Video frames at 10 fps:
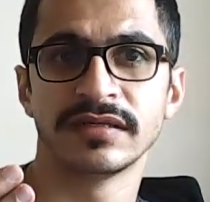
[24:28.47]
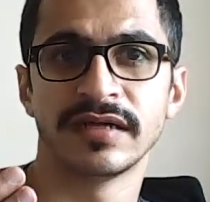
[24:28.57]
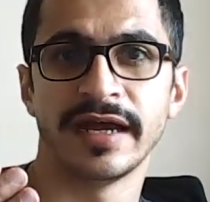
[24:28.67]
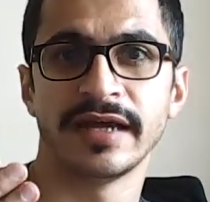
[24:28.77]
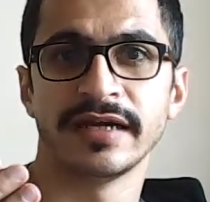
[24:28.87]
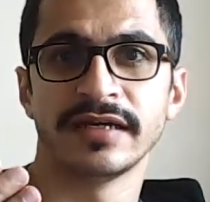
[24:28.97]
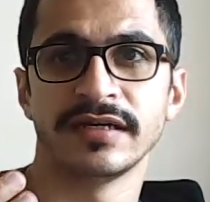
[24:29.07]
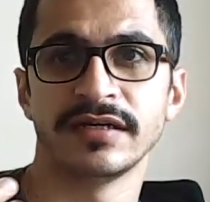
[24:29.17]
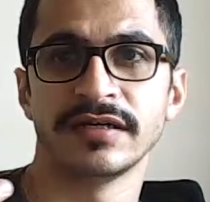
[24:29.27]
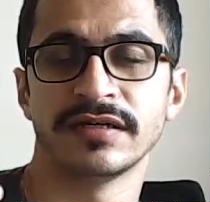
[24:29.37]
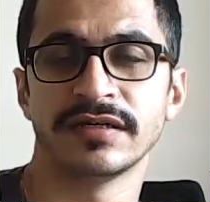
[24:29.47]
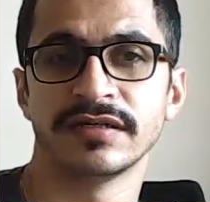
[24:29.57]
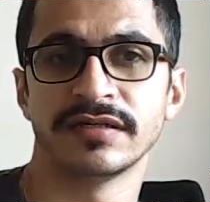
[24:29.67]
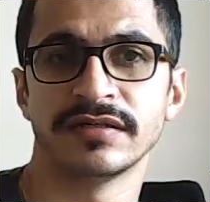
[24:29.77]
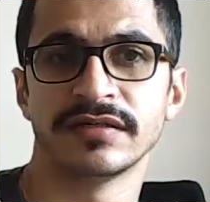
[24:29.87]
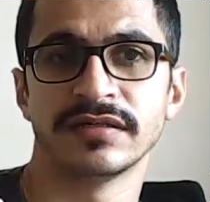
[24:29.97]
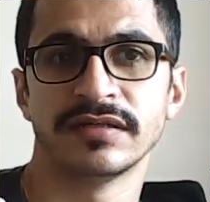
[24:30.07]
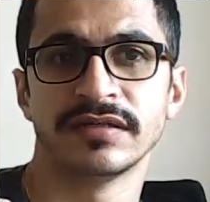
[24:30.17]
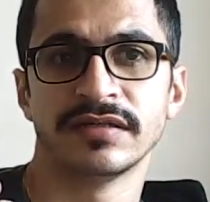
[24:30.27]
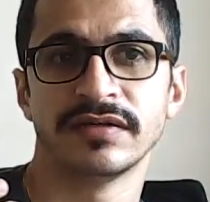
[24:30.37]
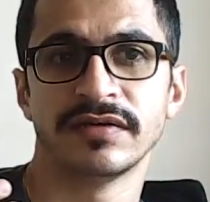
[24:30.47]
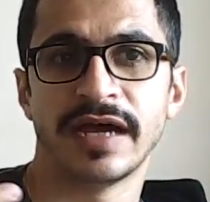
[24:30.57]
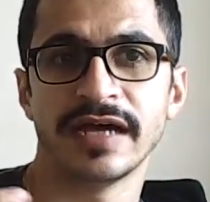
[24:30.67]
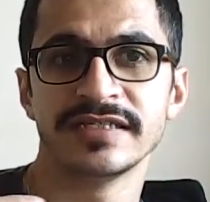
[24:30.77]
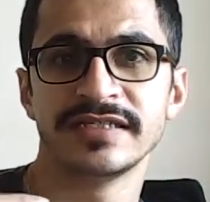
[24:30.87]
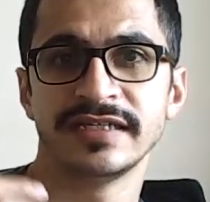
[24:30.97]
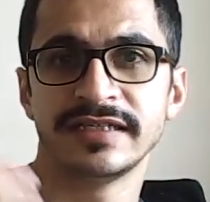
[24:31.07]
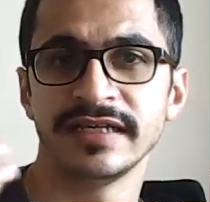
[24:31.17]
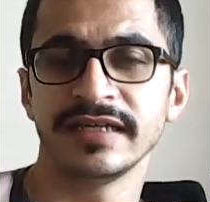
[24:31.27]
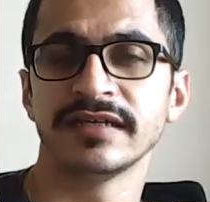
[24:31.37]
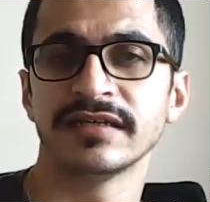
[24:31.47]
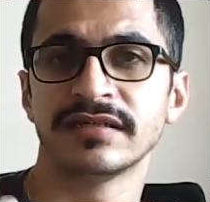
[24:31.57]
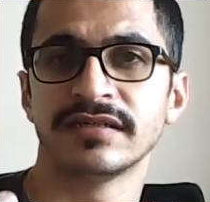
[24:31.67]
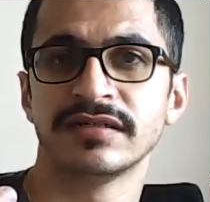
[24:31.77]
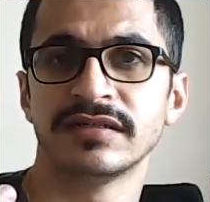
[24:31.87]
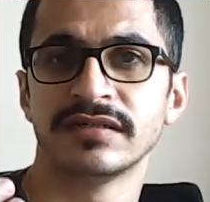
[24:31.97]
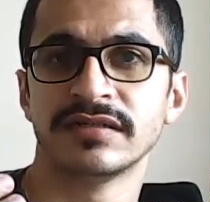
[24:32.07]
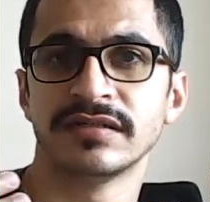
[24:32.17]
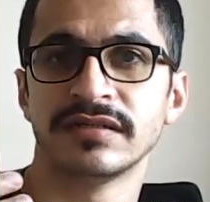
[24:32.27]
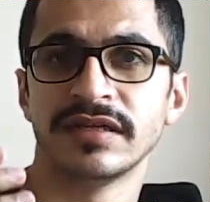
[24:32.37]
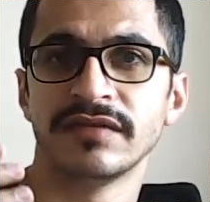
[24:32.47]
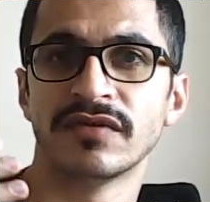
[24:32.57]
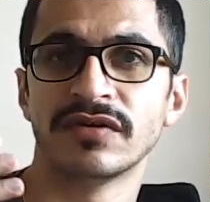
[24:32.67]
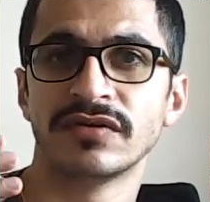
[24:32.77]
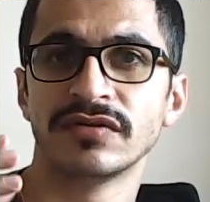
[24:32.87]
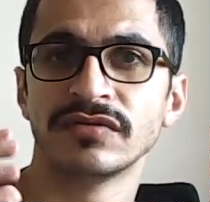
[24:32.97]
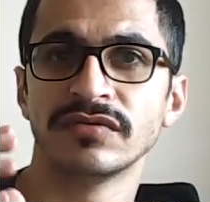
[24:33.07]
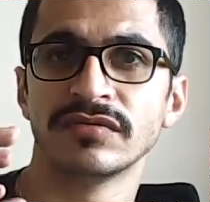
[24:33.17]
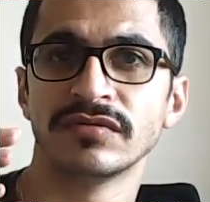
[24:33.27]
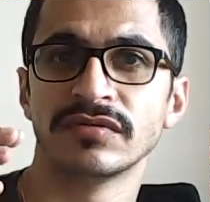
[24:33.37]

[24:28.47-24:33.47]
and as they think, they want to